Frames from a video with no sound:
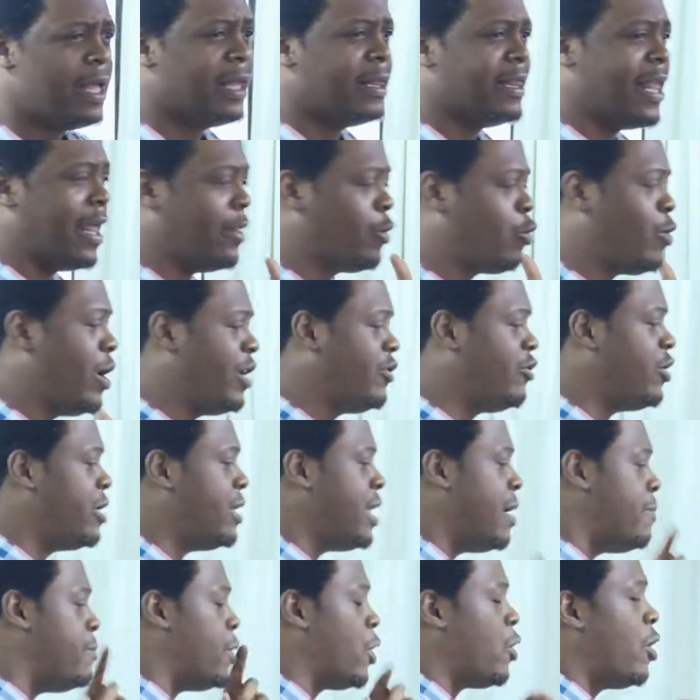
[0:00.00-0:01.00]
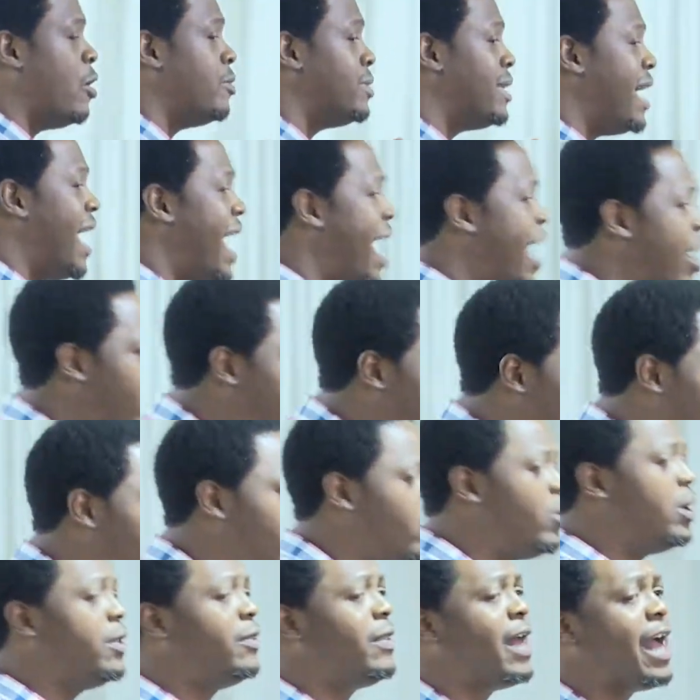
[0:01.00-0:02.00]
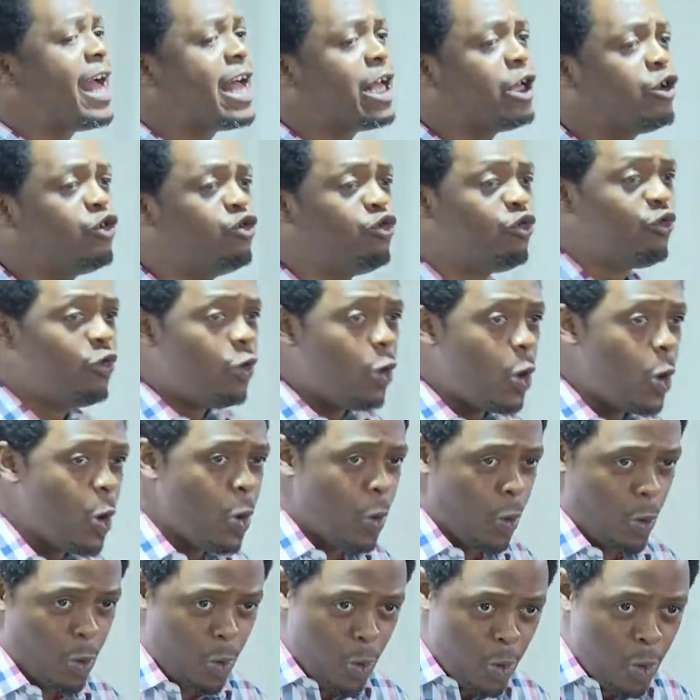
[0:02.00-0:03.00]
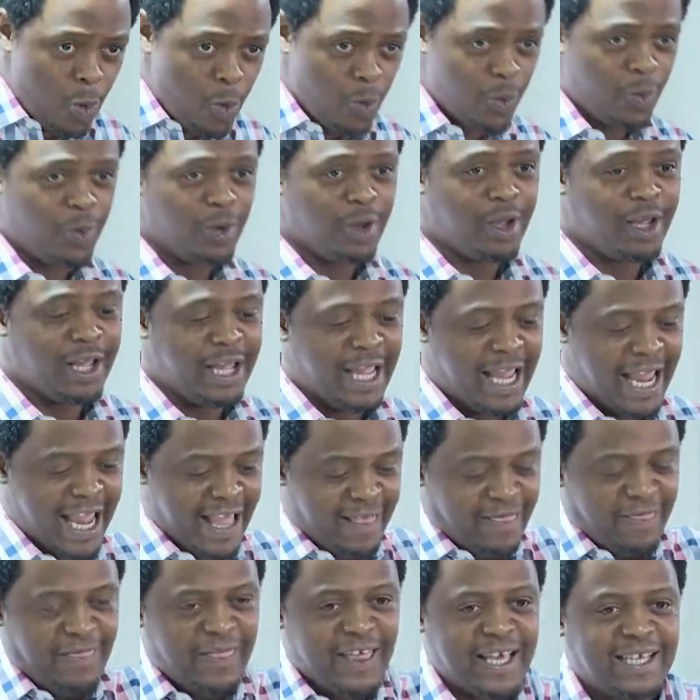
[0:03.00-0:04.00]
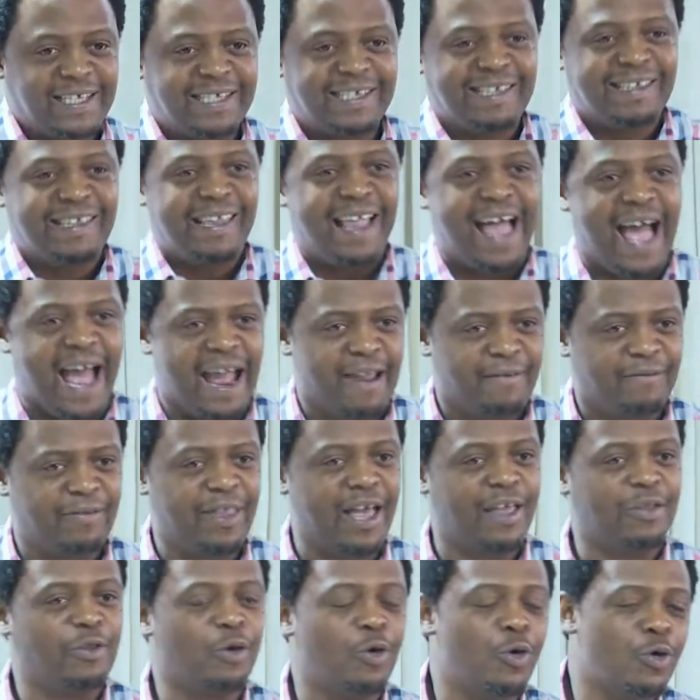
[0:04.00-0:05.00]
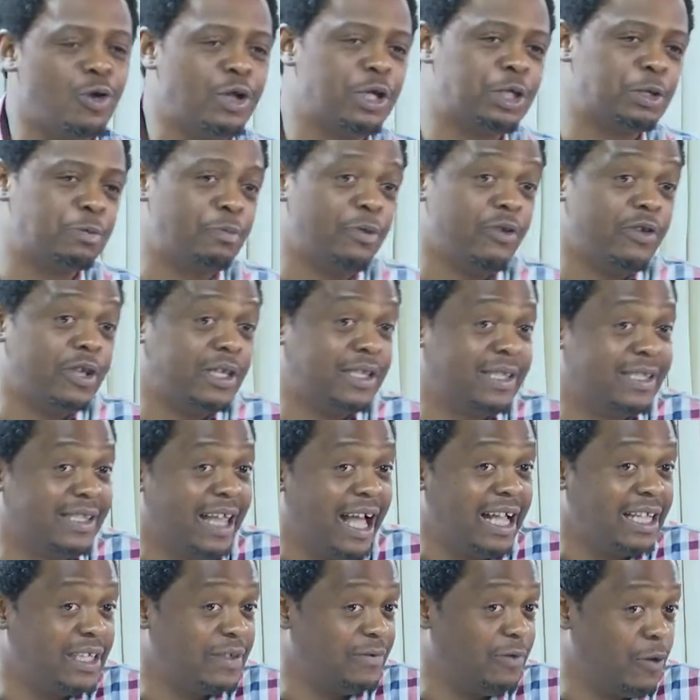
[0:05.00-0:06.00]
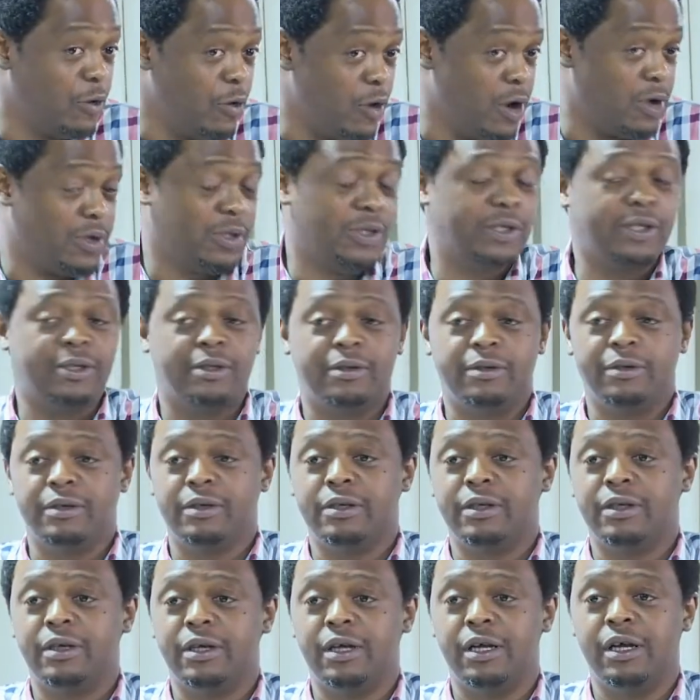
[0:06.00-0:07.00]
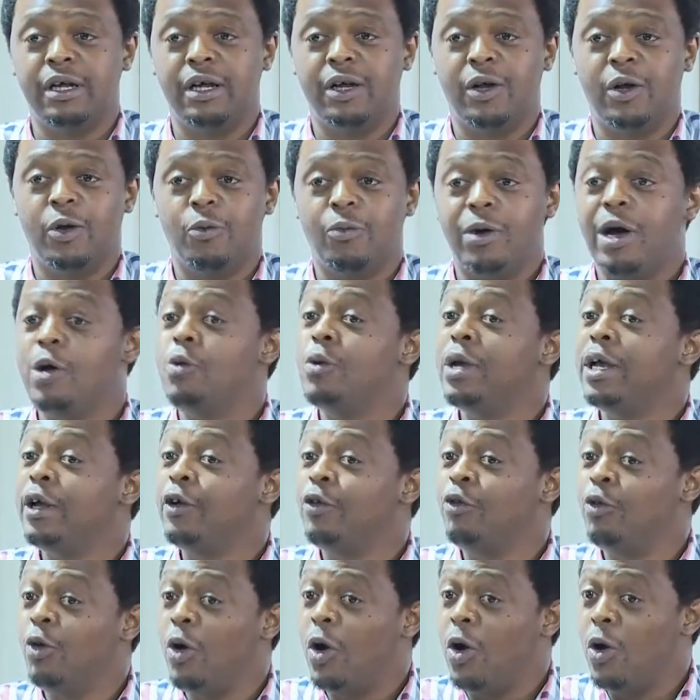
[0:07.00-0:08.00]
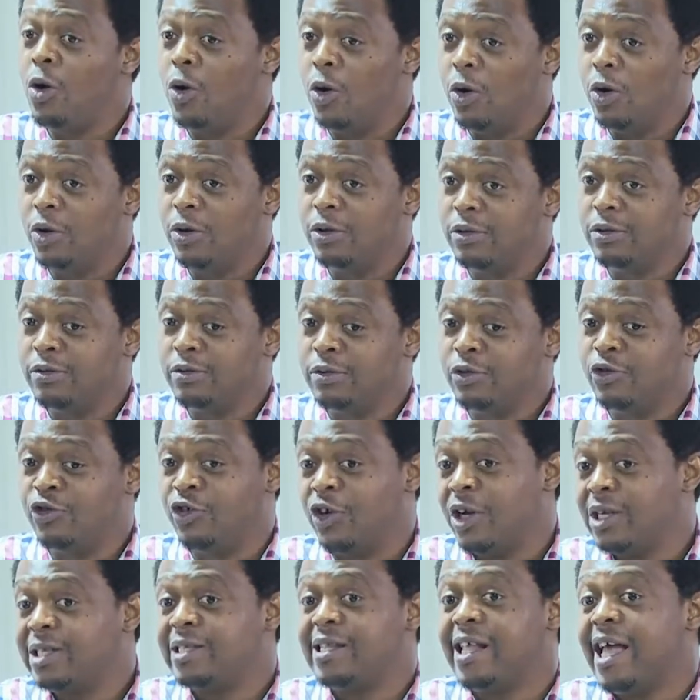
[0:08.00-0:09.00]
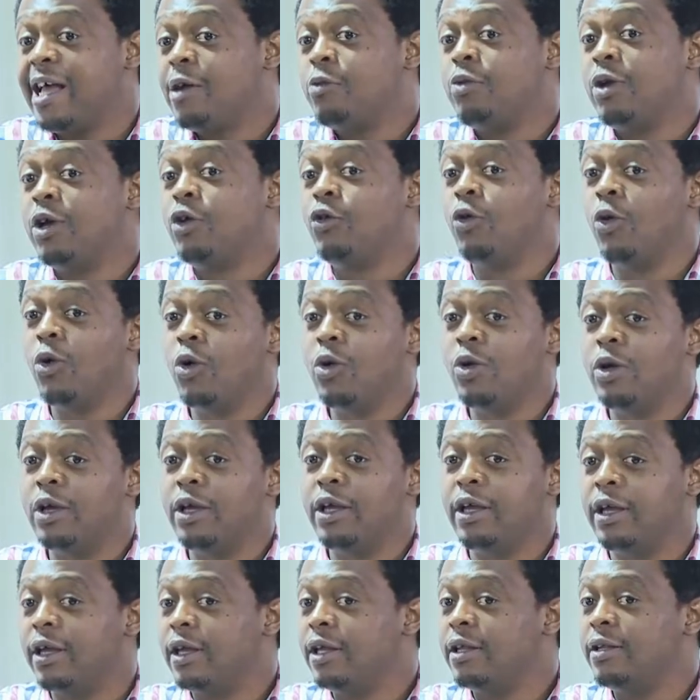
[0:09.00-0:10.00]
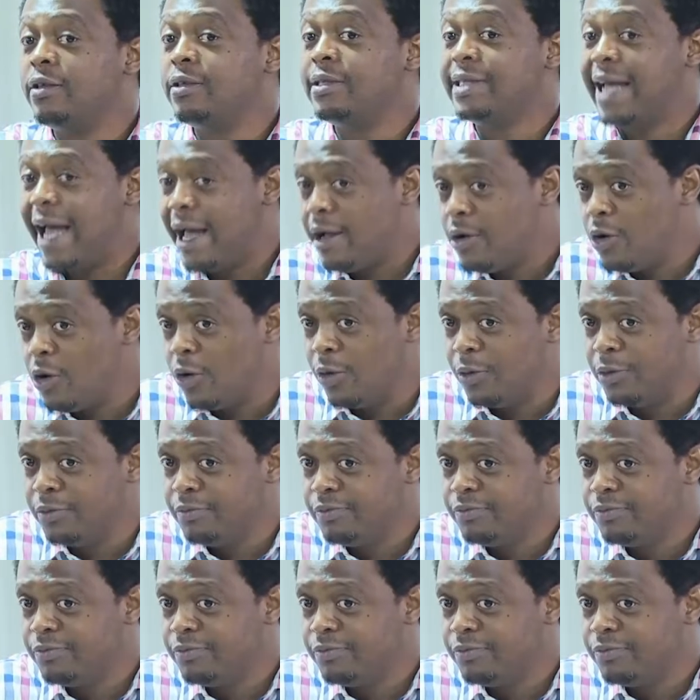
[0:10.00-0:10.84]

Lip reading: Now, the question then becomes, how do we then grow in this life that the Holy Spirit starts for us? Well, we grow just like we grow in tango.